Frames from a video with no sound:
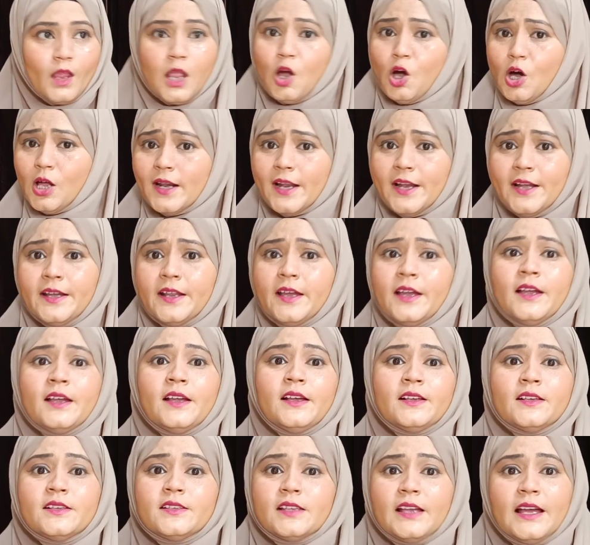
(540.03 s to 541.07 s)
Alright,
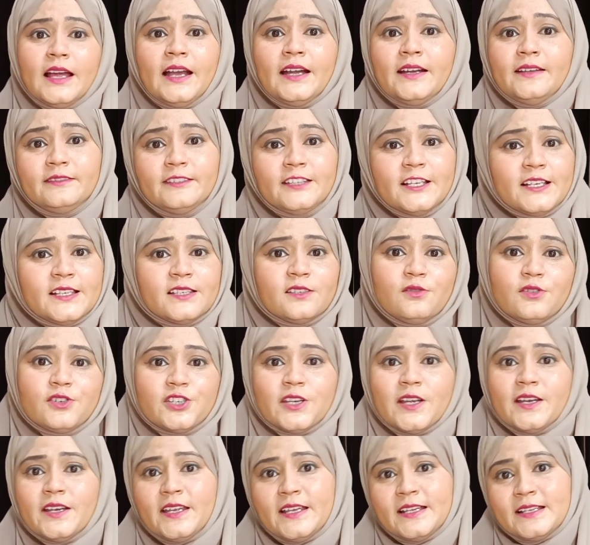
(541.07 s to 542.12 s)
and this
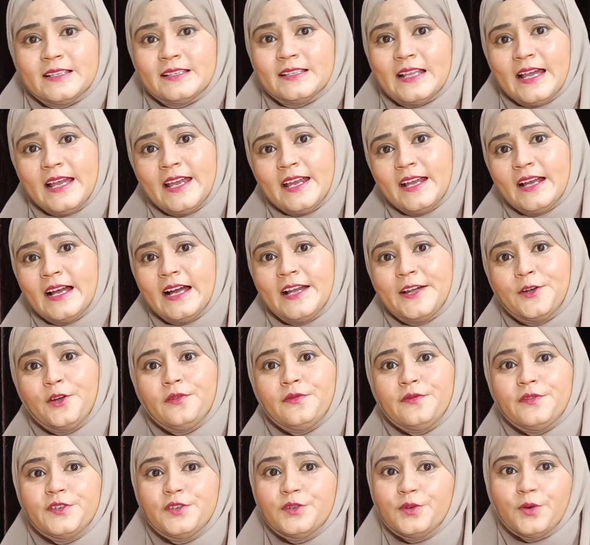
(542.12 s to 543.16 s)
cushion is like kind
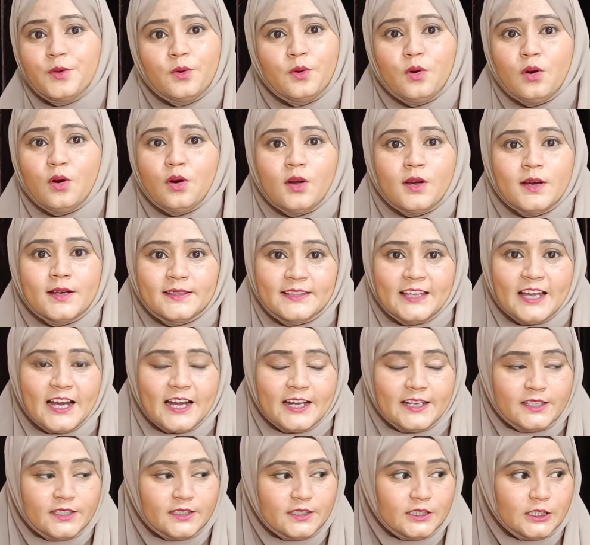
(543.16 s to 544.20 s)
of,
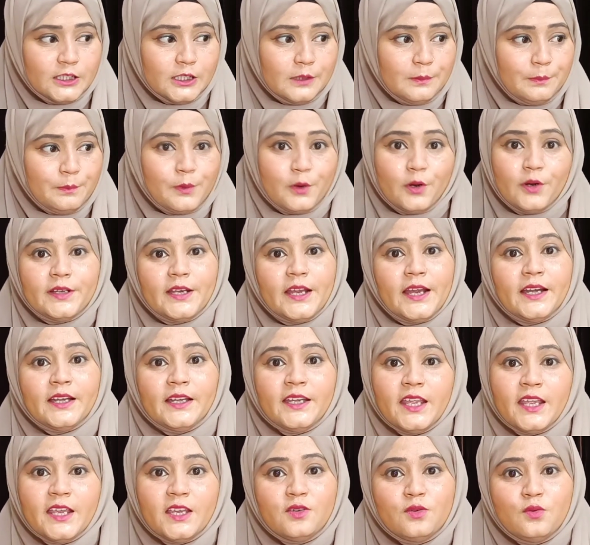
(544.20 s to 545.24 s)
that
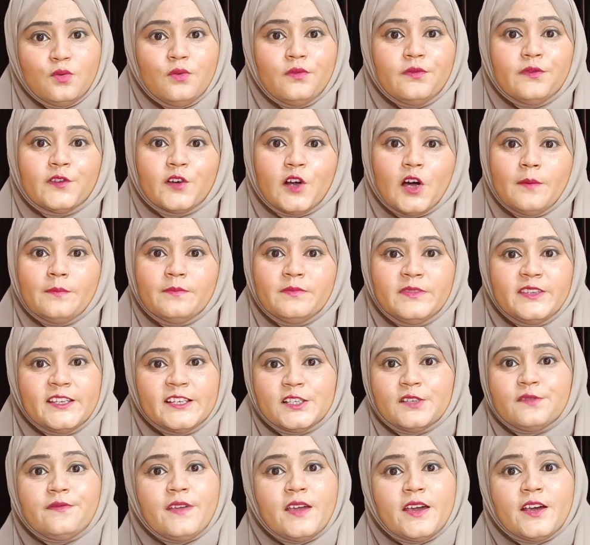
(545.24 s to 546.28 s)
protecting you from
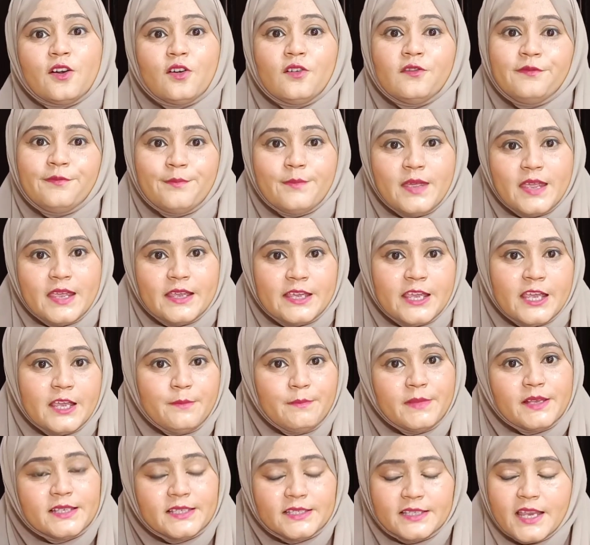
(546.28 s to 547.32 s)
this fear of
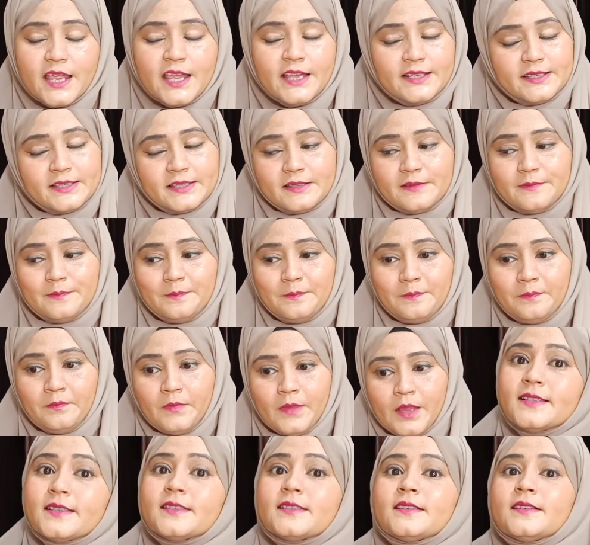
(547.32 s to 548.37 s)
making mistakes,
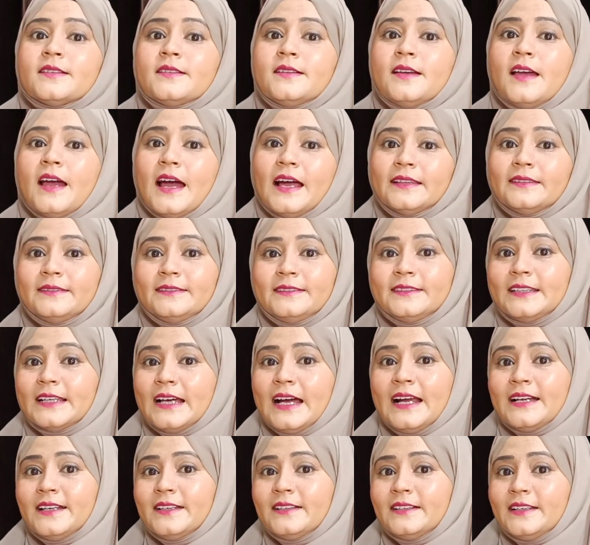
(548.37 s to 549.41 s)
and
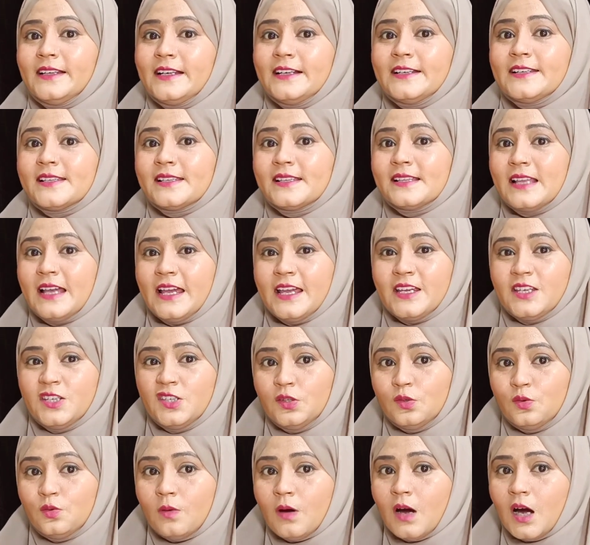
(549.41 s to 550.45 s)
that it's like
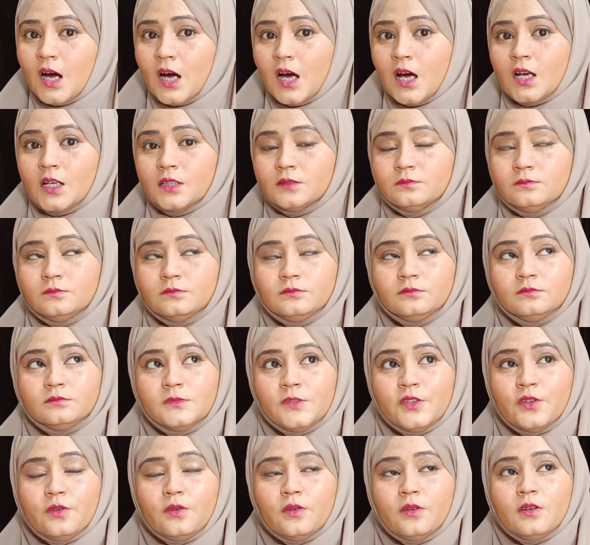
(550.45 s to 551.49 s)
you are,
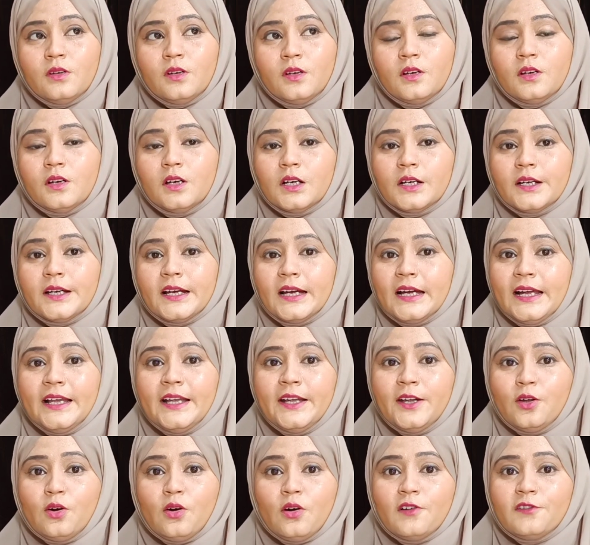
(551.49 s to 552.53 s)
a
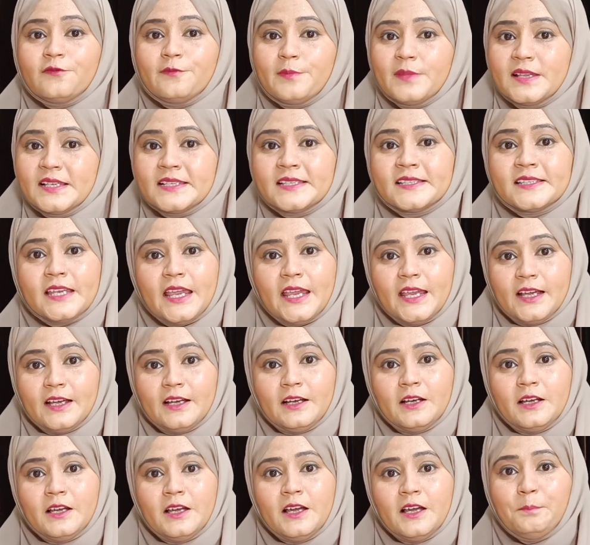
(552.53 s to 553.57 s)
kind of
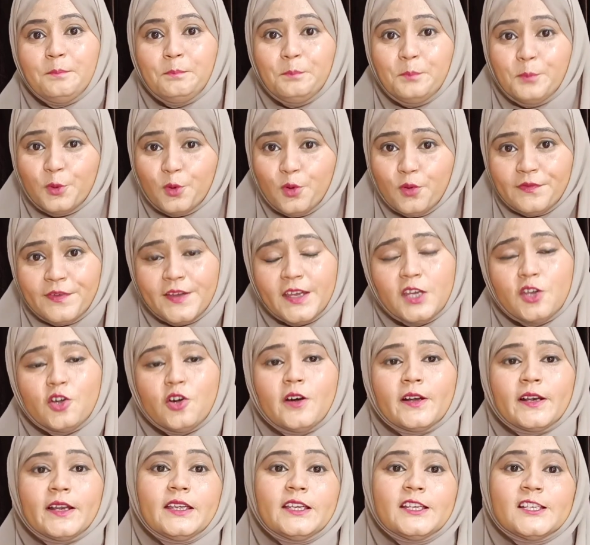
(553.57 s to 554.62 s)
mistake proofing
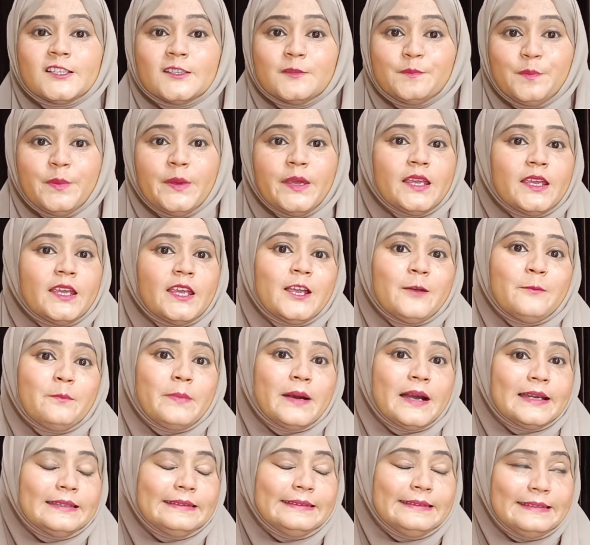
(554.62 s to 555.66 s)
your speaking.
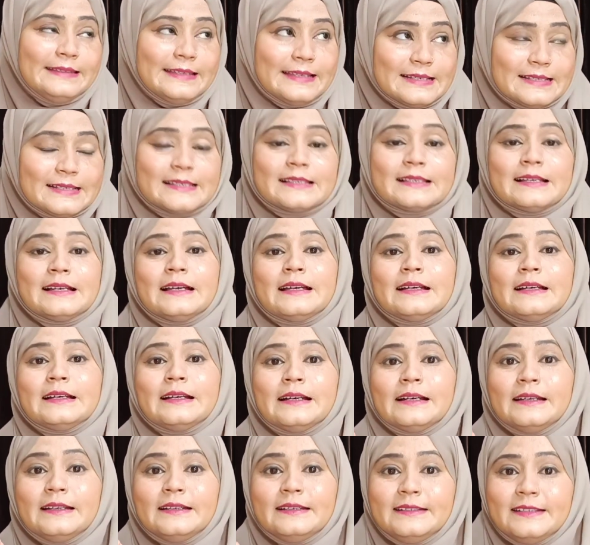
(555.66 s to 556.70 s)
But this
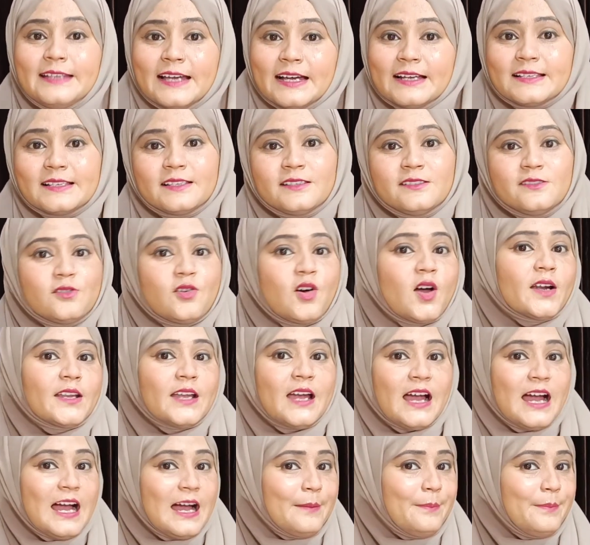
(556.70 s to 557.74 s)
does not
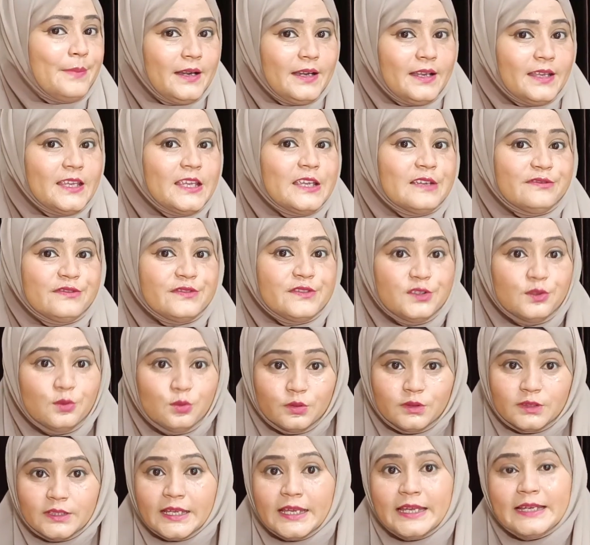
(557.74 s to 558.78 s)
happen. If
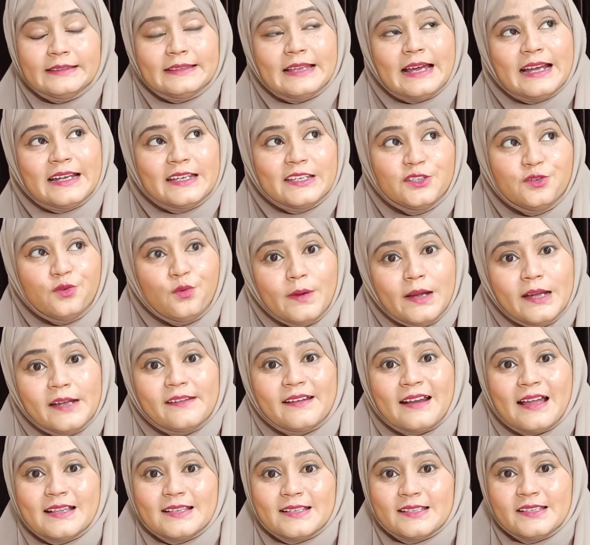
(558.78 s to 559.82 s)
you think that you will
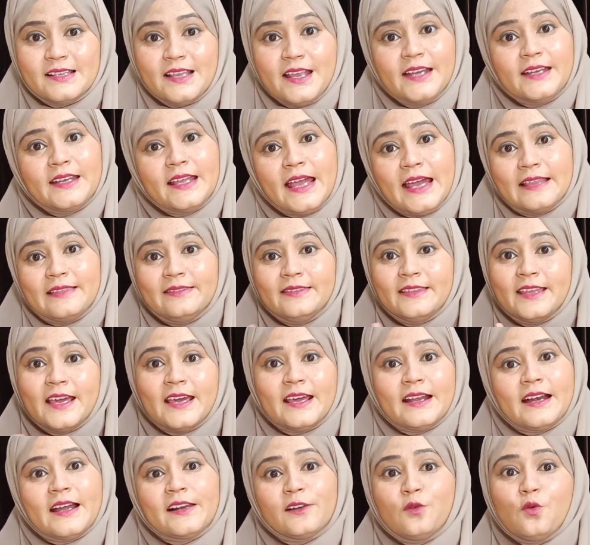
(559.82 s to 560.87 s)
translate and
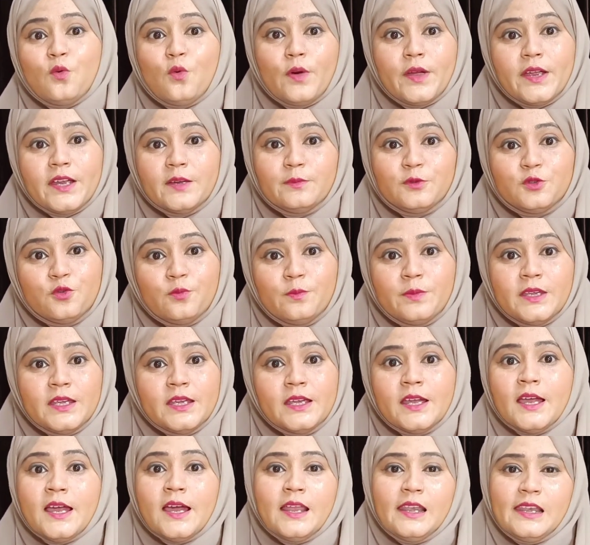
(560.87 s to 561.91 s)
there are going to be
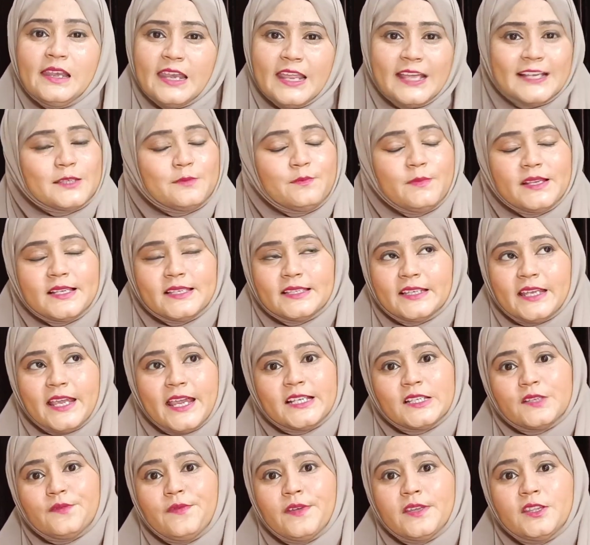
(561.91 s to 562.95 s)
less
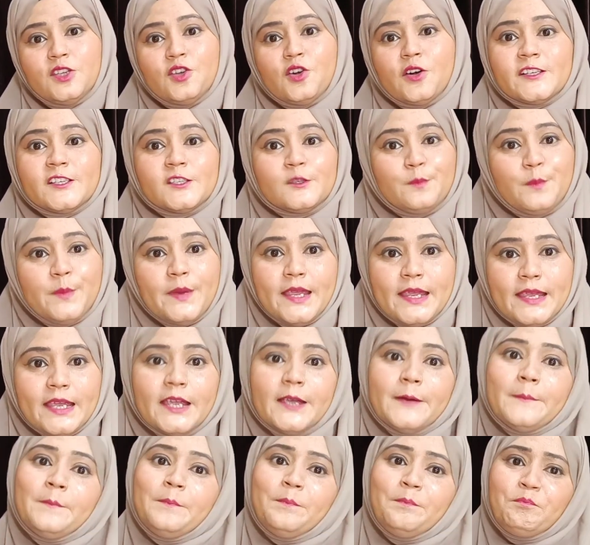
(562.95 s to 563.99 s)
mistakes with your
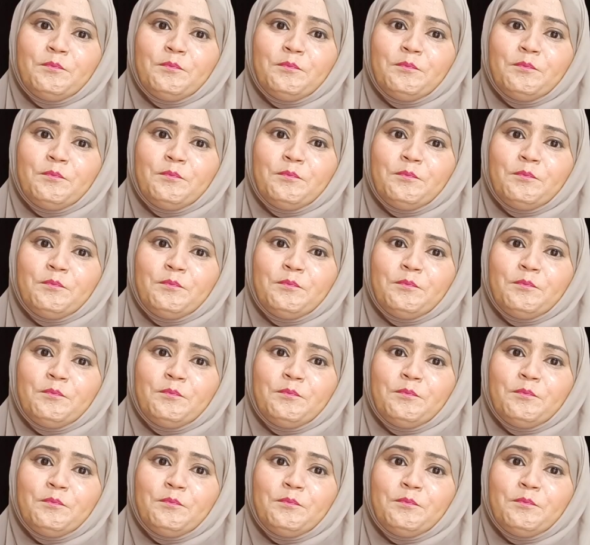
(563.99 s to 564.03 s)
speaking,